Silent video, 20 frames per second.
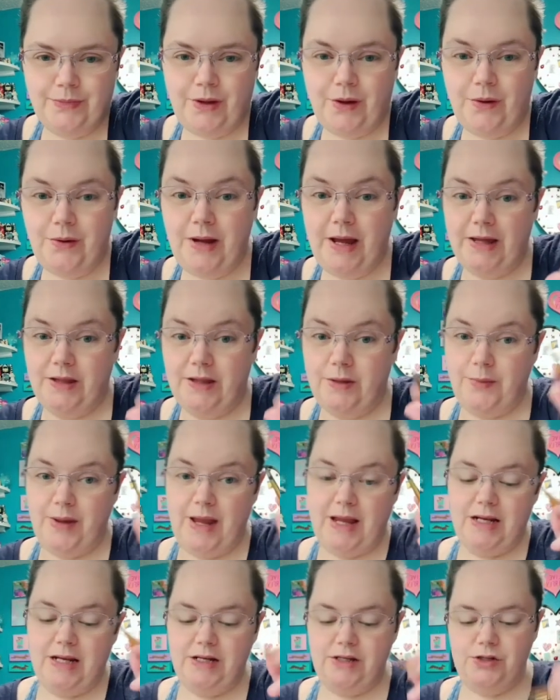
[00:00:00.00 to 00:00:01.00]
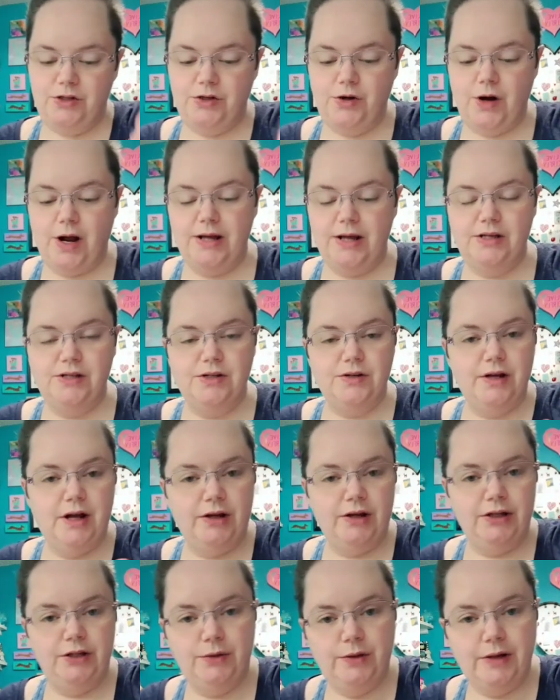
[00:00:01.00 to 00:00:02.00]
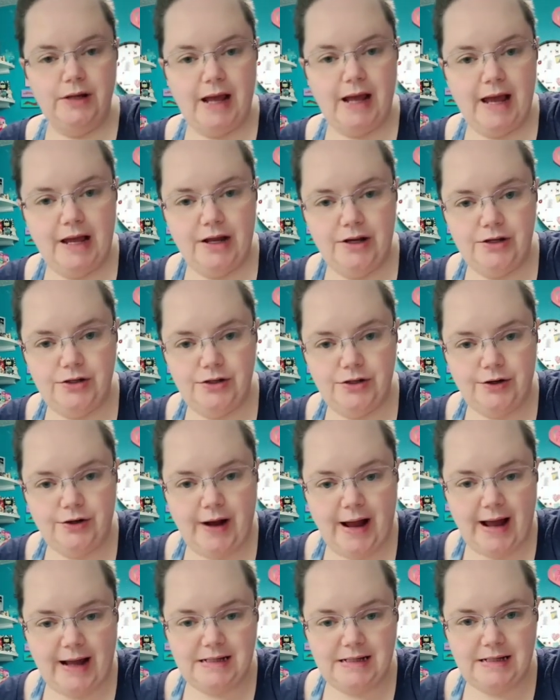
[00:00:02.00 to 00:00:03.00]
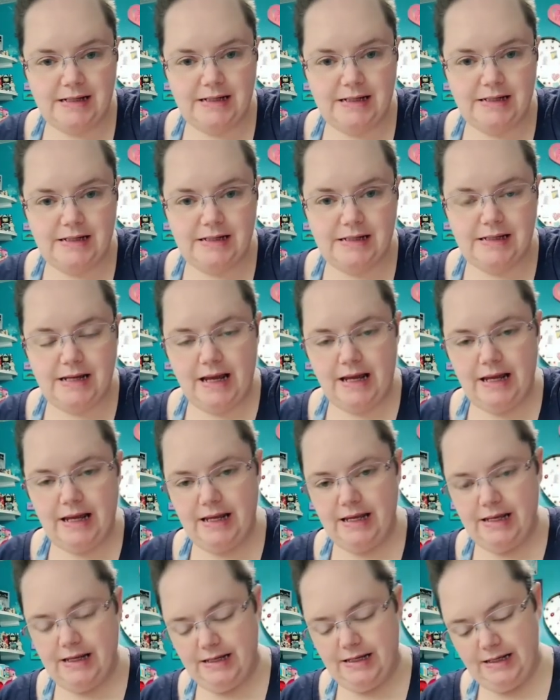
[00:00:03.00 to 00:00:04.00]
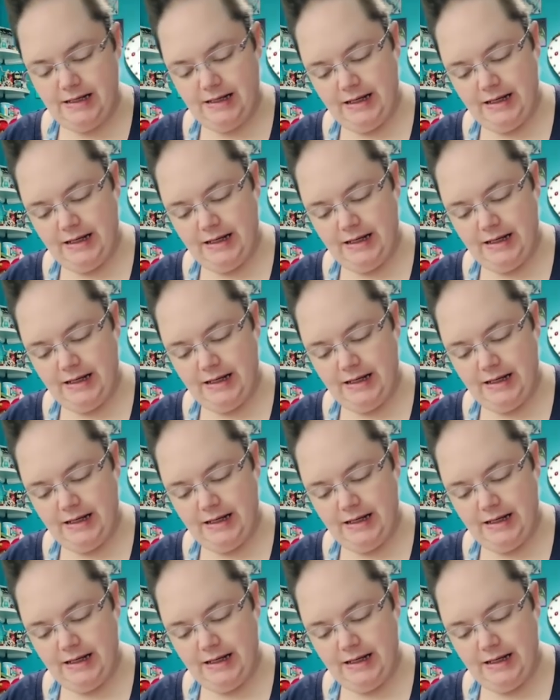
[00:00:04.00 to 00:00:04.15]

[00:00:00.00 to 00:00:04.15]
Okay, the paint is dry, so now you can add your accents and